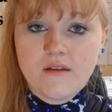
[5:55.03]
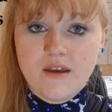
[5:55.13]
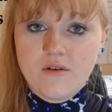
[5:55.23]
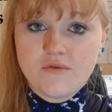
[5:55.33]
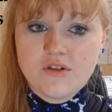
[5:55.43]

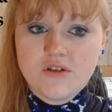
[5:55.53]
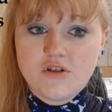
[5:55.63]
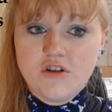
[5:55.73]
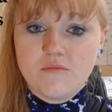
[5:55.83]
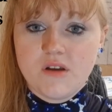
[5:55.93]
they often
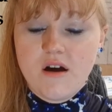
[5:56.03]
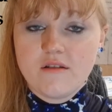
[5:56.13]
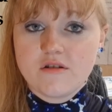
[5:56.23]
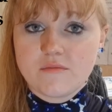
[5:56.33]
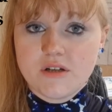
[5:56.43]
assume that
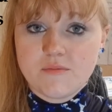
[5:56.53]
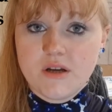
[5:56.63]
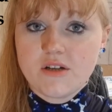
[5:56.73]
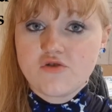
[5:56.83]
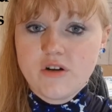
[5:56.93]
others must be
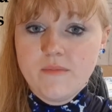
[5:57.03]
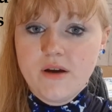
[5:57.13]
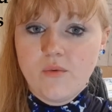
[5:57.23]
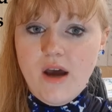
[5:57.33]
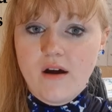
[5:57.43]
extremely
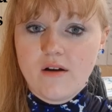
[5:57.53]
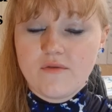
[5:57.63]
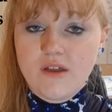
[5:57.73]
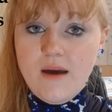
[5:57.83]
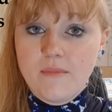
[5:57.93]
aware
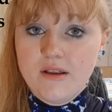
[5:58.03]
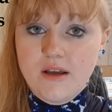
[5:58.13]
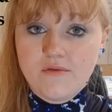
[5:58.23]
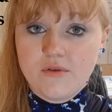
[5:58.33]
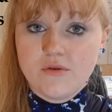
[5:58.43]
of them and
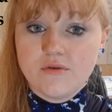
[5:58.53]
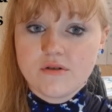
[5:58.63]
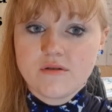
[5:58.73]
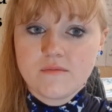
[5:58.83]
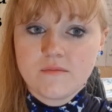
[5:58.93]
their
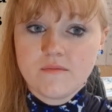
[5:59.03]
flaws,